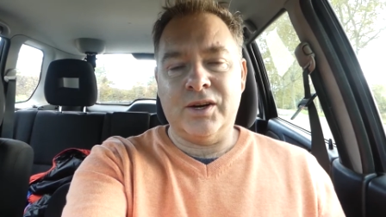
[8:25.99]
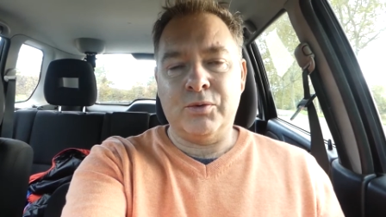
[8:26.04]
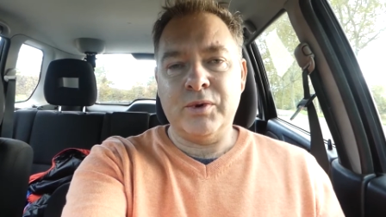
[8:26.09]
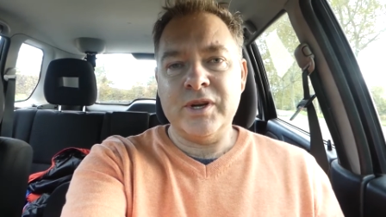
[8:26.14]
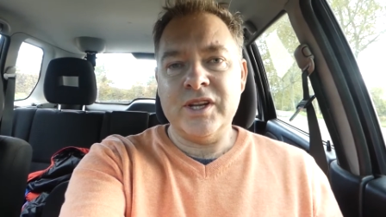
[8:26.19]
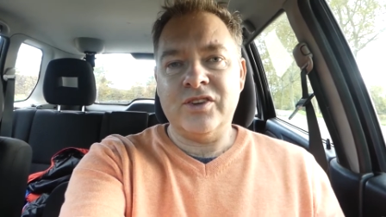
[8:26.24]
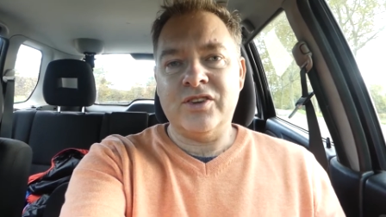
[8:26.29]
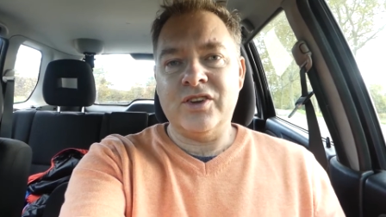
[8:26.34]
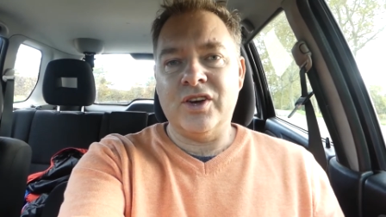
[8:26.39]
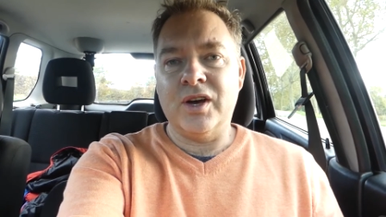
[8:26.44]

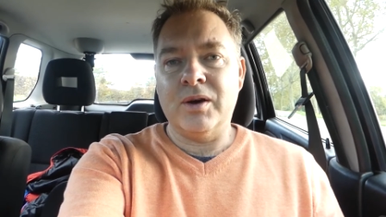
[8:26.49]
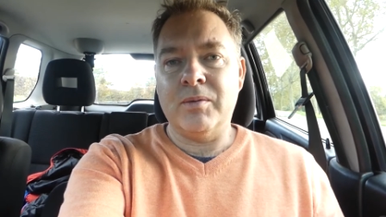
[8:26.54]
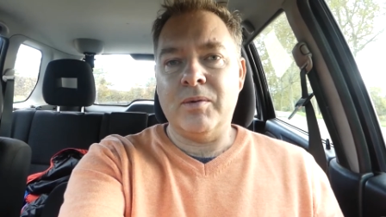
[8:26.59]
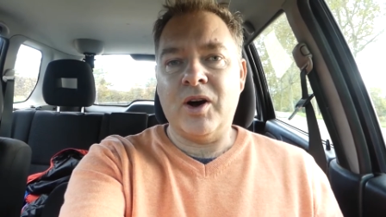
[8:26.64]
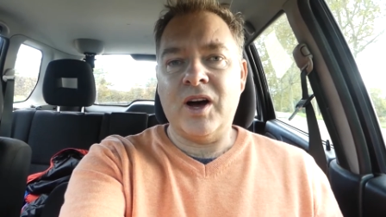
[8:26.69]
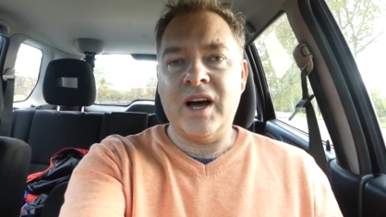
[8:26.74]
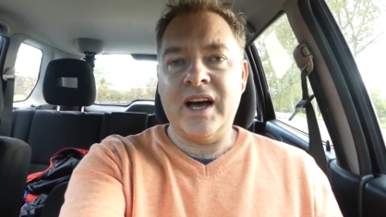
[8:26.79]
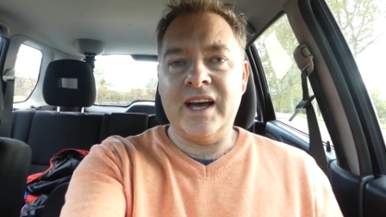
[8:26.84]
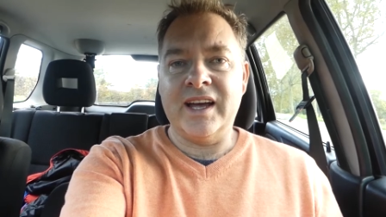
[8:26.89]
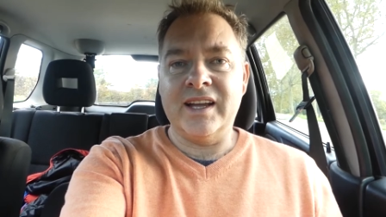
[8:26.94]
wind
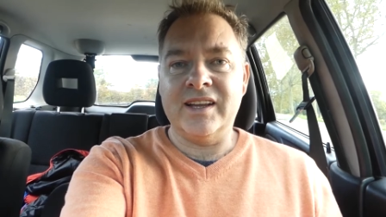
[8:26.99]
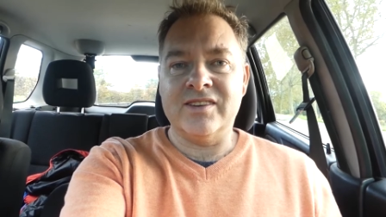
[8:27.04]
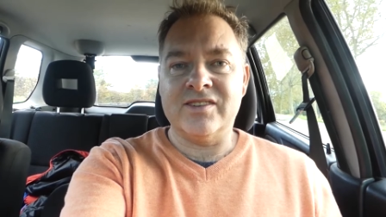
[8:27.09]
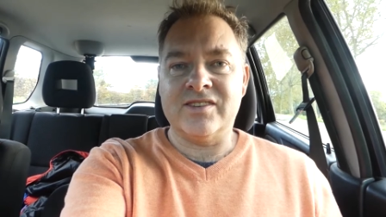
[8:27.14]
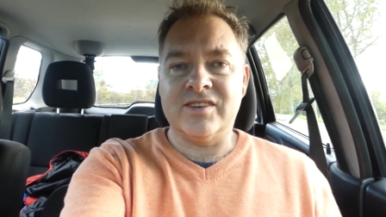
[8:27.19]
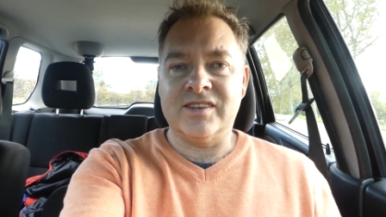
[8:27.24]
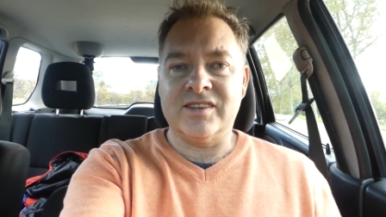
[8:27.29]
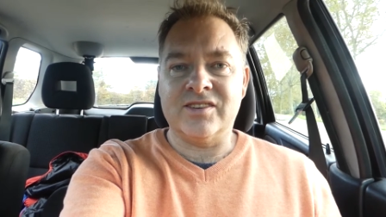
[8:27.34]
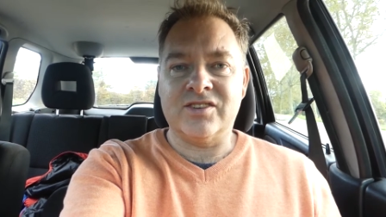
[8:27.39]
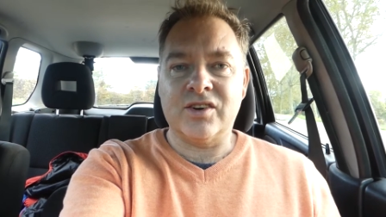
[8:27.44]

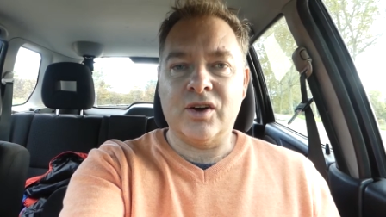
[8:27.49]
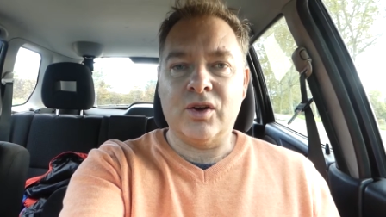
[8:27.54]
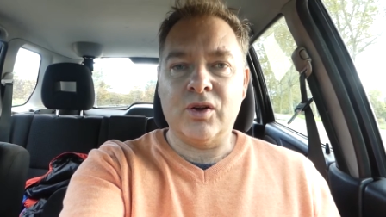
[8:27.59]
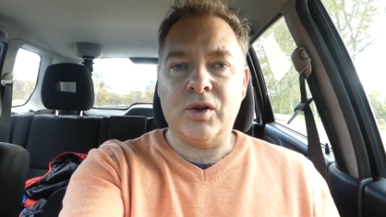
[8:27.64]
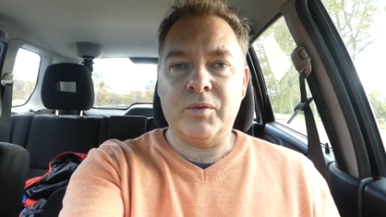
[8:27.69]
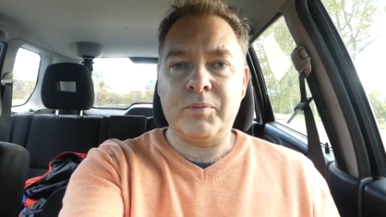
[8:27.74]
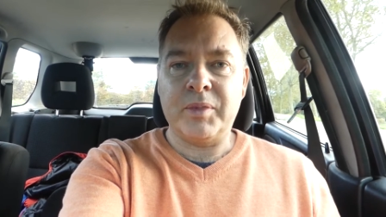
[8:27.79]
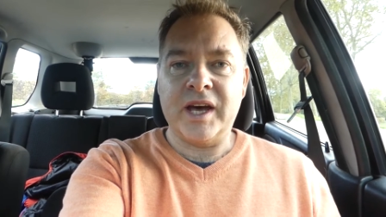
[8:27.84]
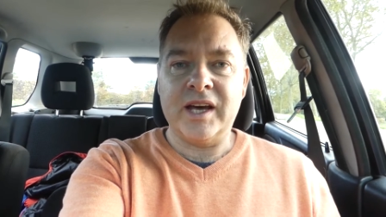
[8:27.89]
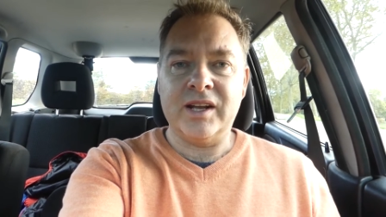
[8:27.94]
turbines and
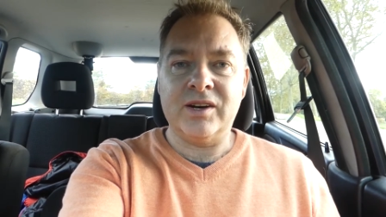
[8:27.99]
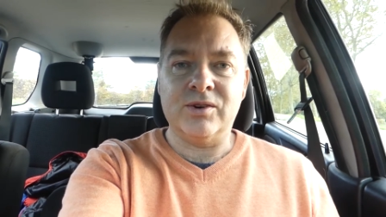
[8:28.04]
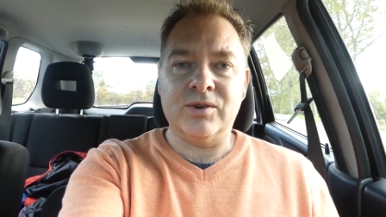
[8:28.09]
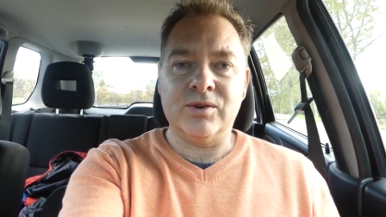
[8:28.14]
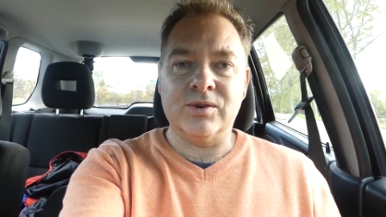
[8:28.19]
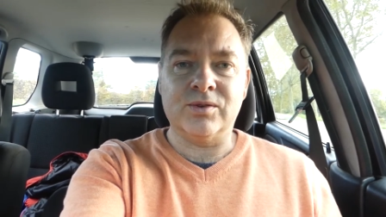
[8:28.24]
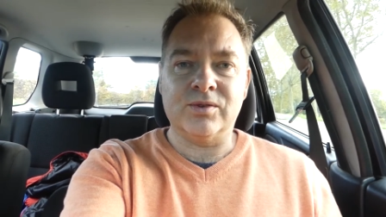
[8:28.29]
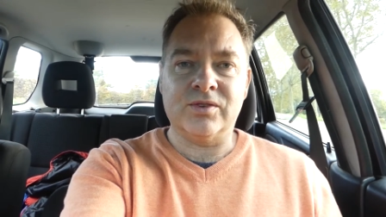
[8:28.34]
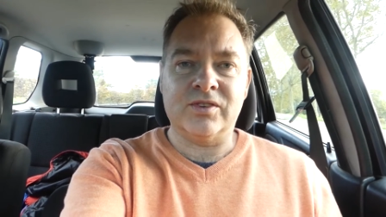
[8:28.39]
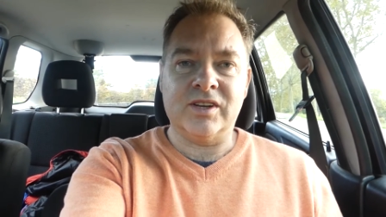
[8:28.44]
solar
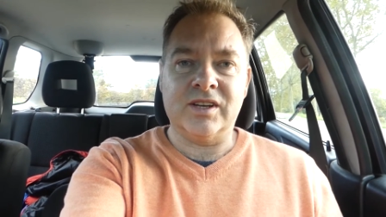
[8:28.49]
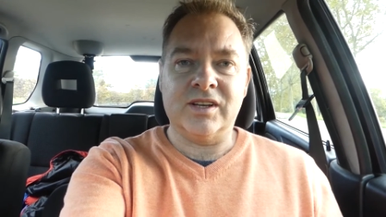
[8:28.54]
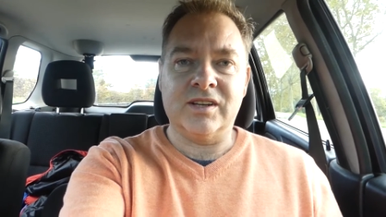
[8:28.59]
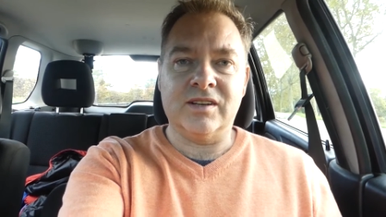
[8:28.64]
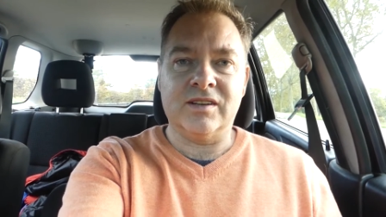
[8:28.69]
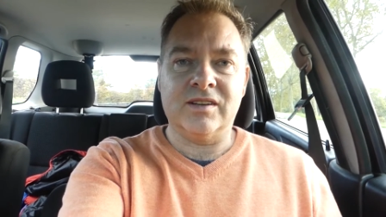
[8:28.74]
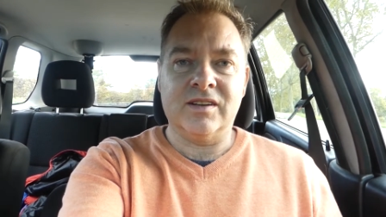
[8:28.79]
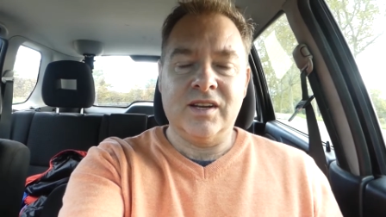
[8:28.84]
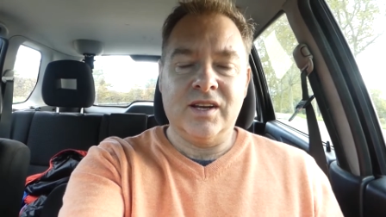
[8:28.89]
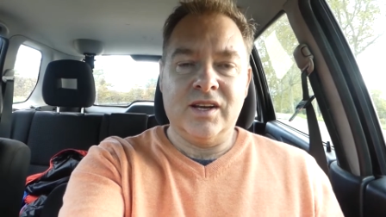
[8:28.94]
panels
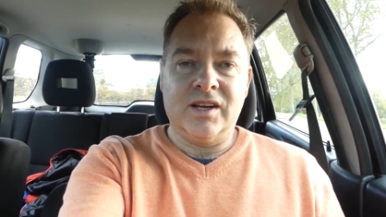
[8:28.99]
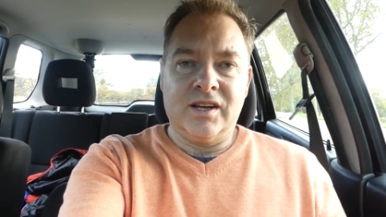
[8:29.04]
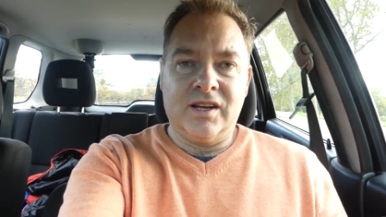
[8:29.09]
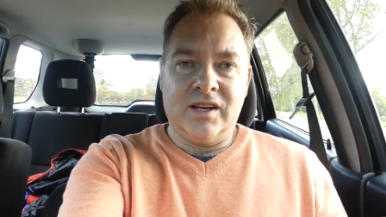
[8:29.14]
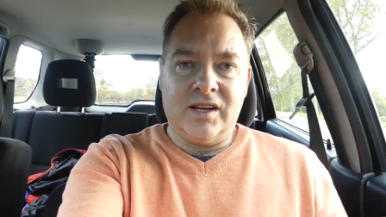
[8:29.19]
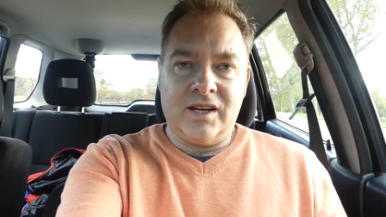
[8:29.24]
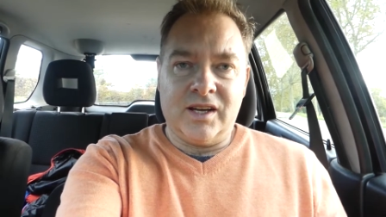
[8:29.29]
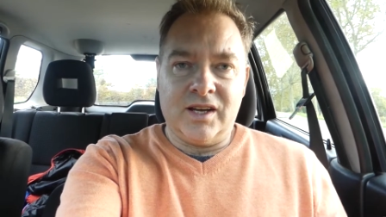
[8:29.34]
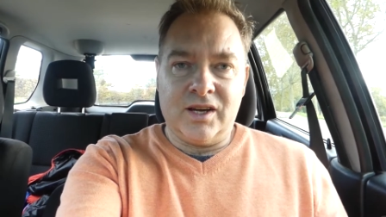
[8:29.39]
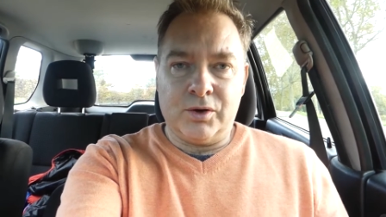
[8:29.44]
and
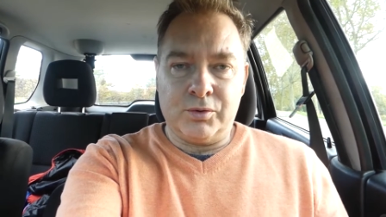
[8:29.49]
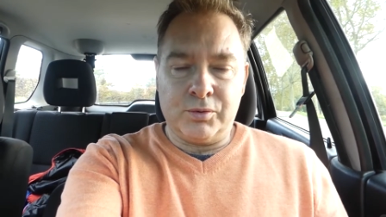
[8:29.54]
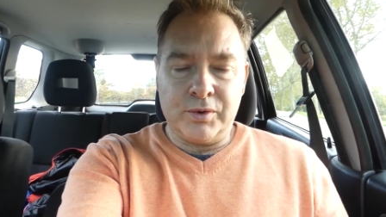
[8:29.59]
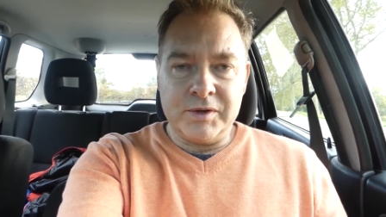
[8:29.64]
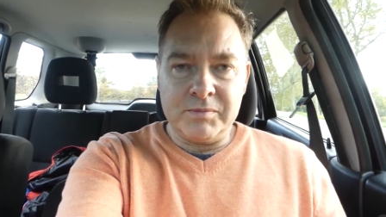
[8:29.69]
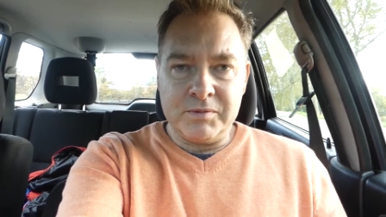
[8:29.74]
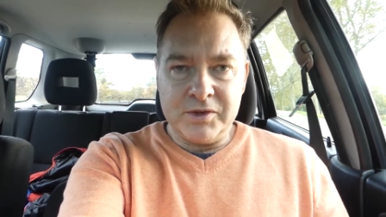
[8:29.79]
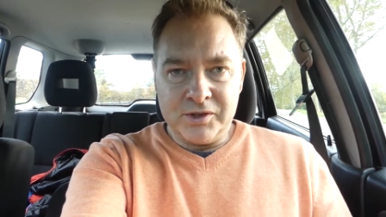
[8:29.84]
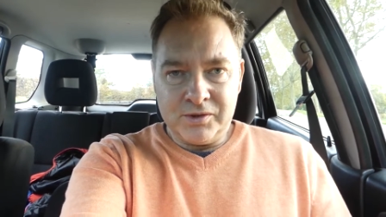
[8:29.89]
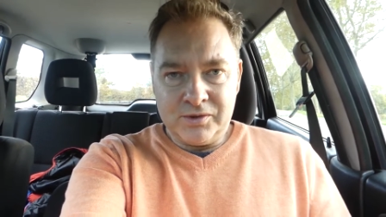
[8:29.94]

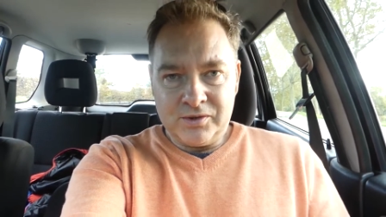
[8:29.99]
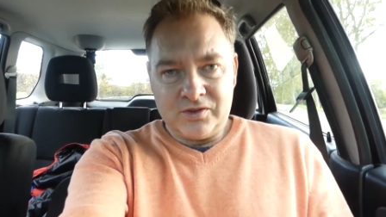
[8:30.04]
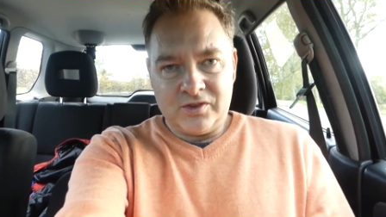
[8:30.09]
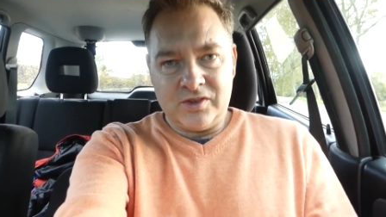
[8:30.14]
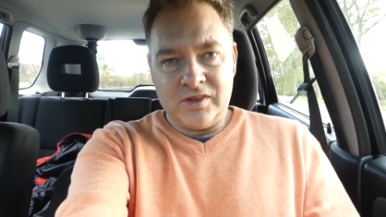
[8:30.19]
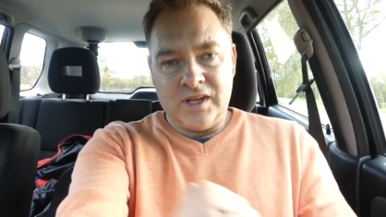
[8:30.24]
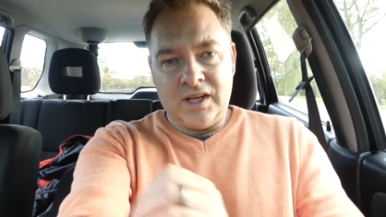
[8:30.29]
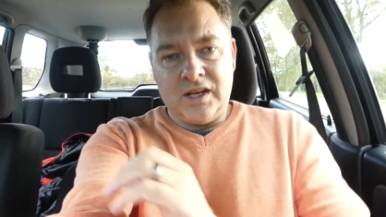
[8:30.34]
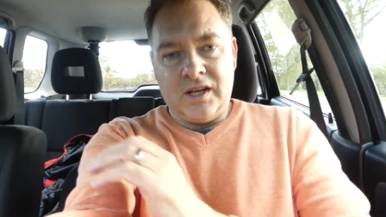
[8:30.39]
windmills?